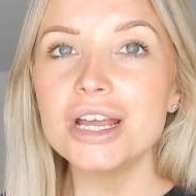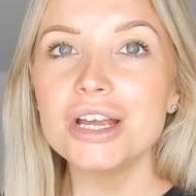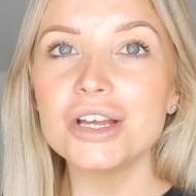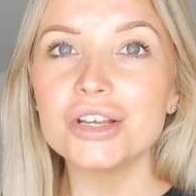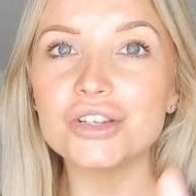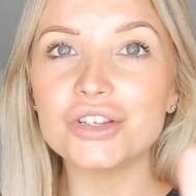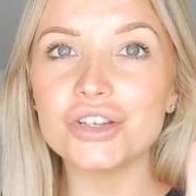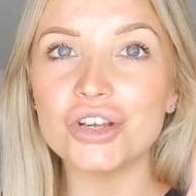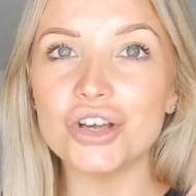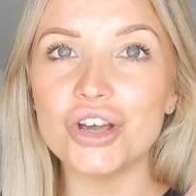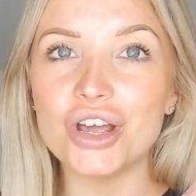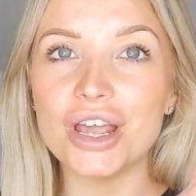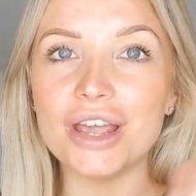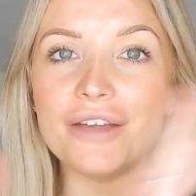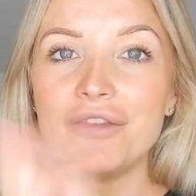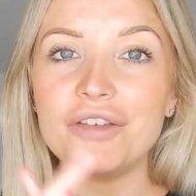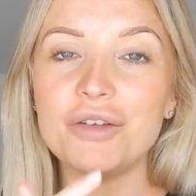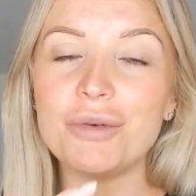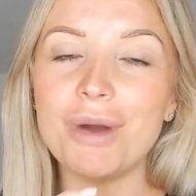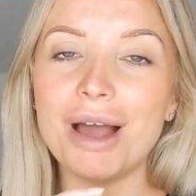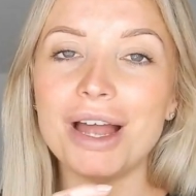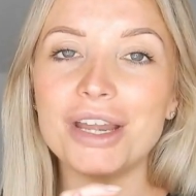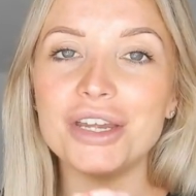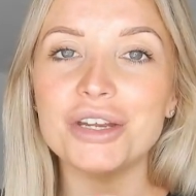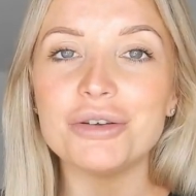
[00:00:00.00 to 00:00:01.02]
So if
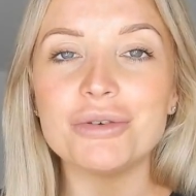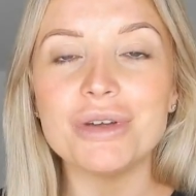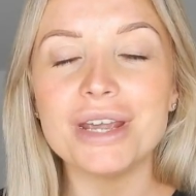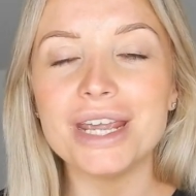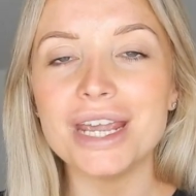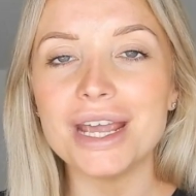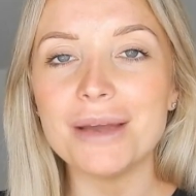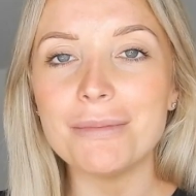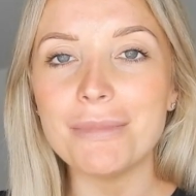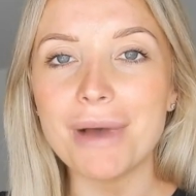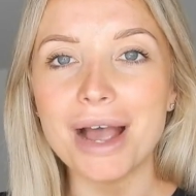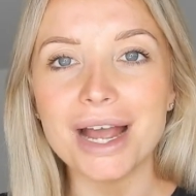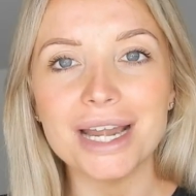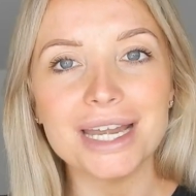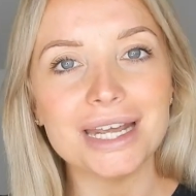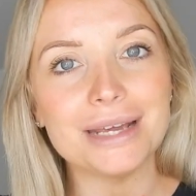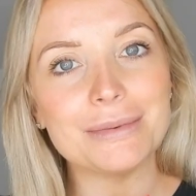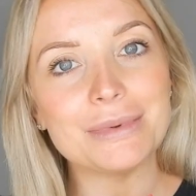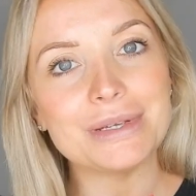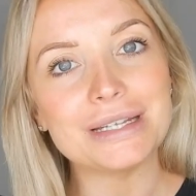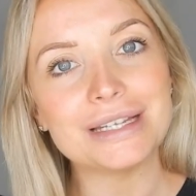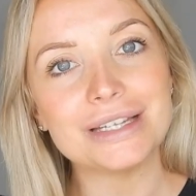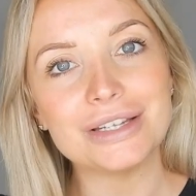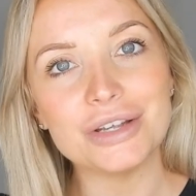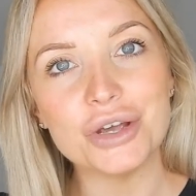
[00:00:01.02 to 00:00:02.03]
you are new here, my
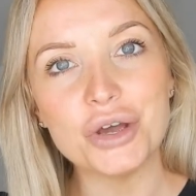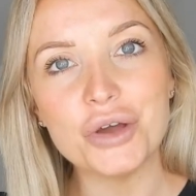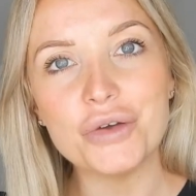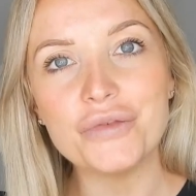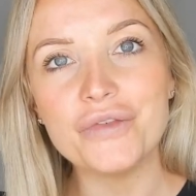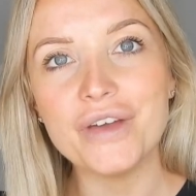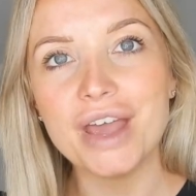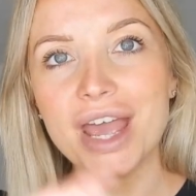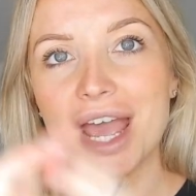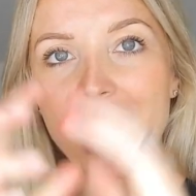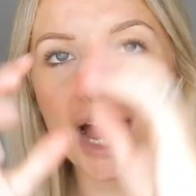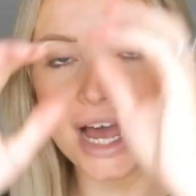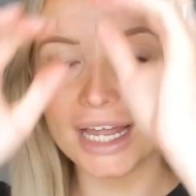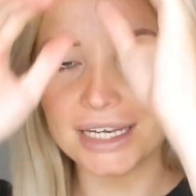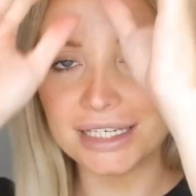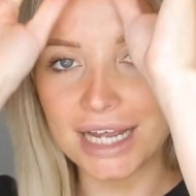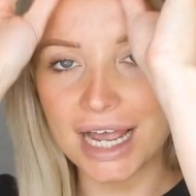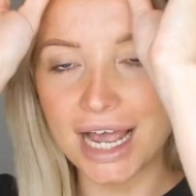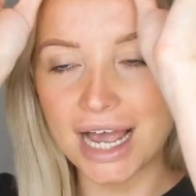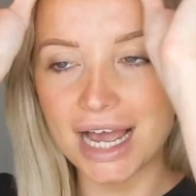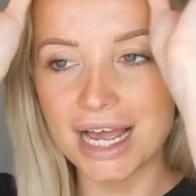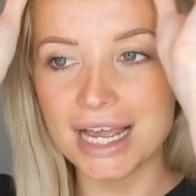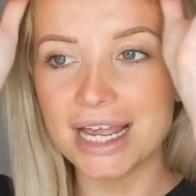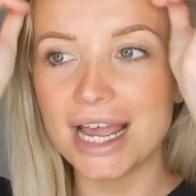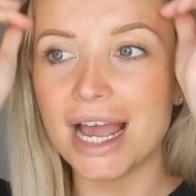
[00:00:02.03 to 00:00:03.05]
name is Sophie and
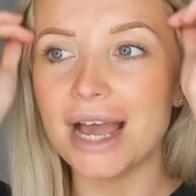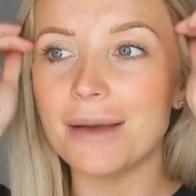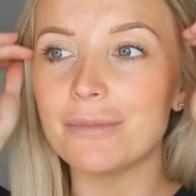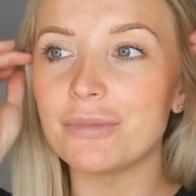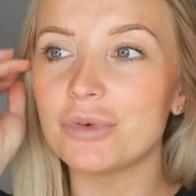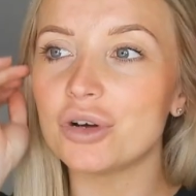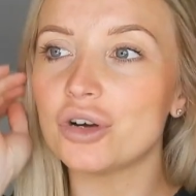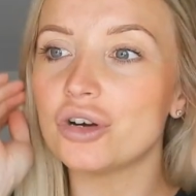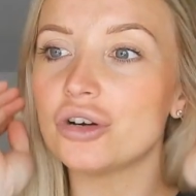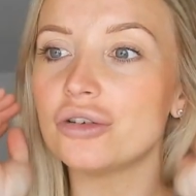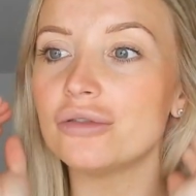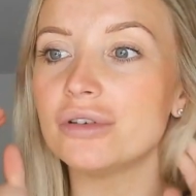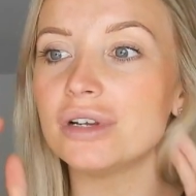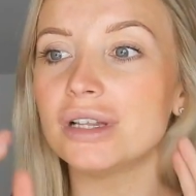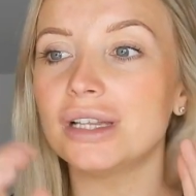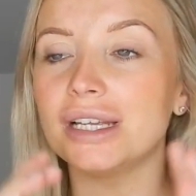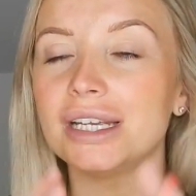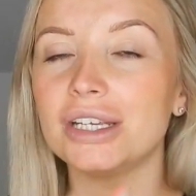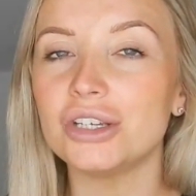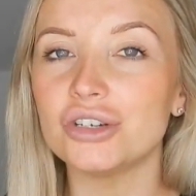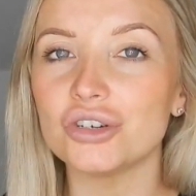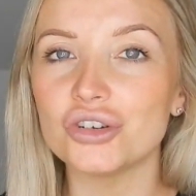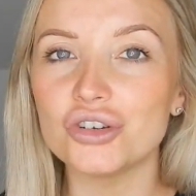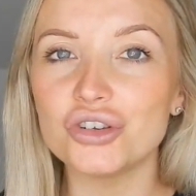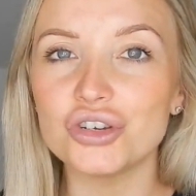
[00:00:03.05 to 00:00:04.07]
I am
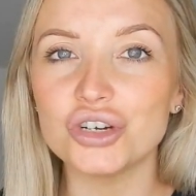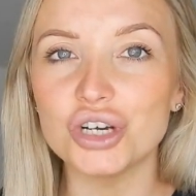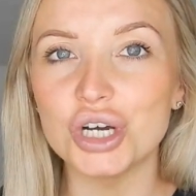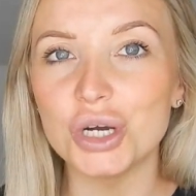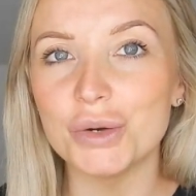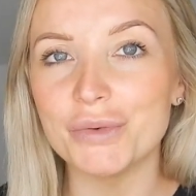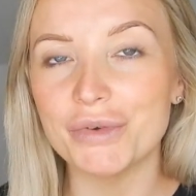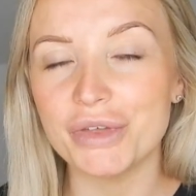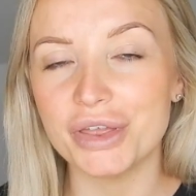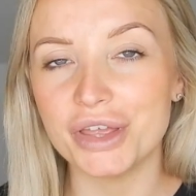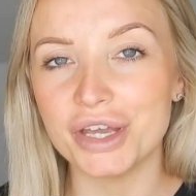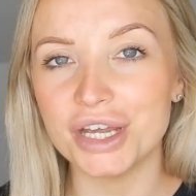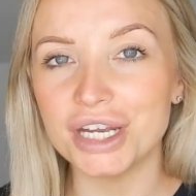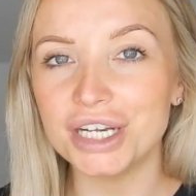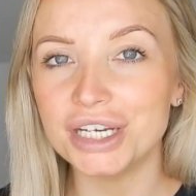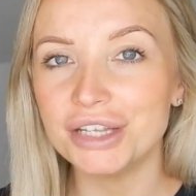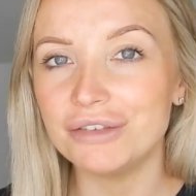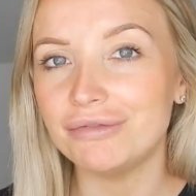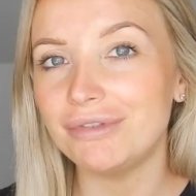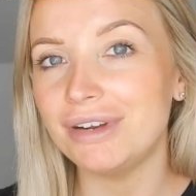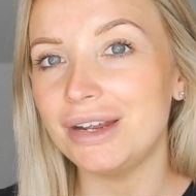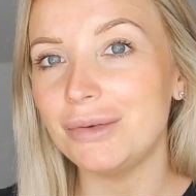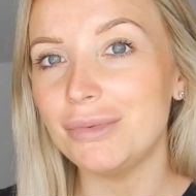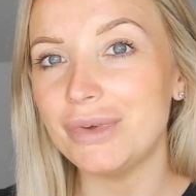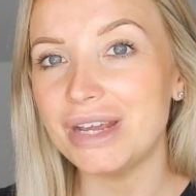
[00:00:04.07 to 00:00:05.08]
currently just over
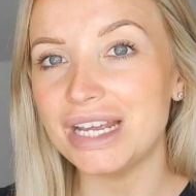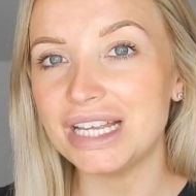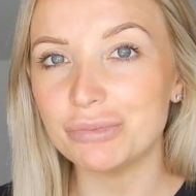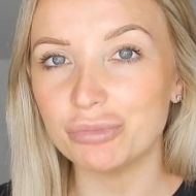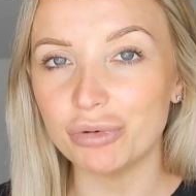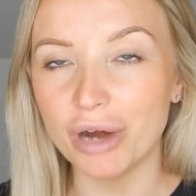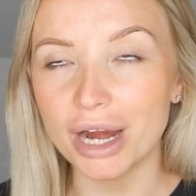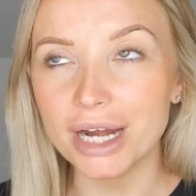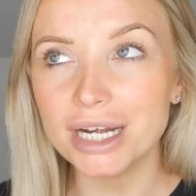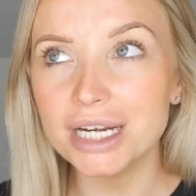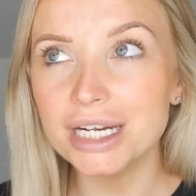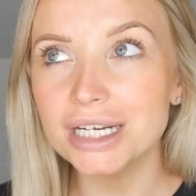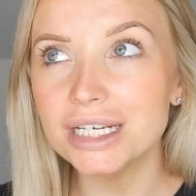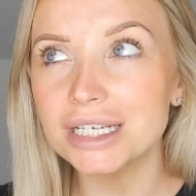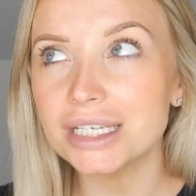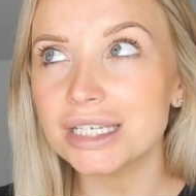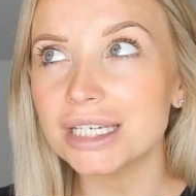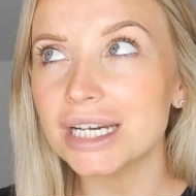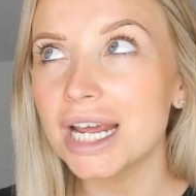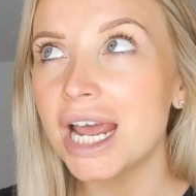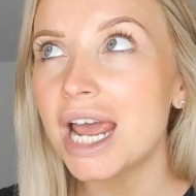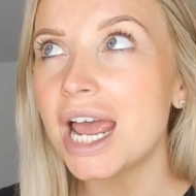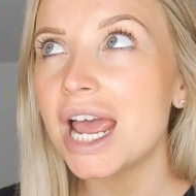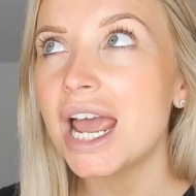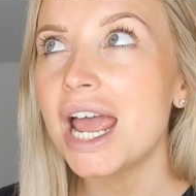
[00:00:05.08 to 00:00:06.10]
33 weeks
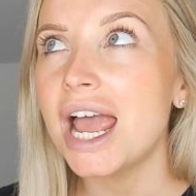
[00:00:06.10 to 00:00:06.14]
pregnant.